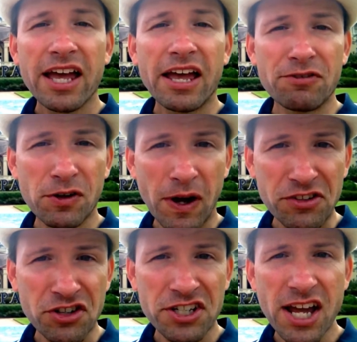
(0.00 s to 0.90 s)
If you
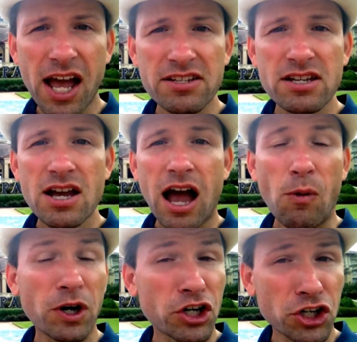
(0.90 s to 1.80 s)
answered yes,
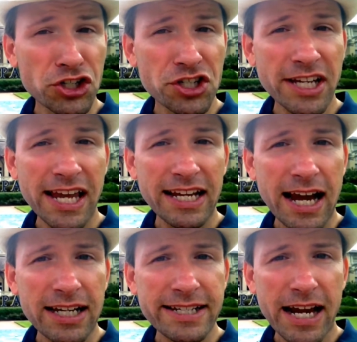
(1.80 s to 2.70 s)
I want to encourage you to get in
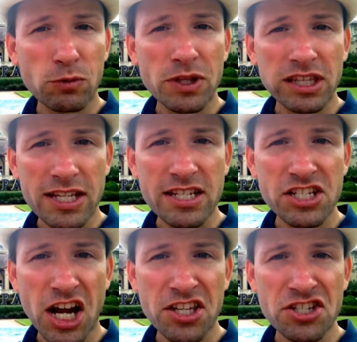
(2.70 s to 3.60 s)
contact with Lisa
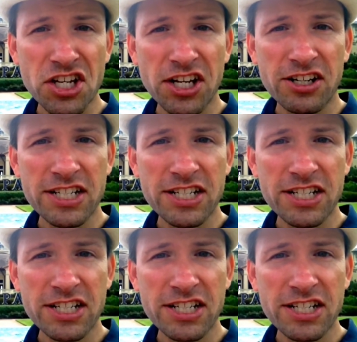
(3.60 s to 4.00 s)
Johnson and her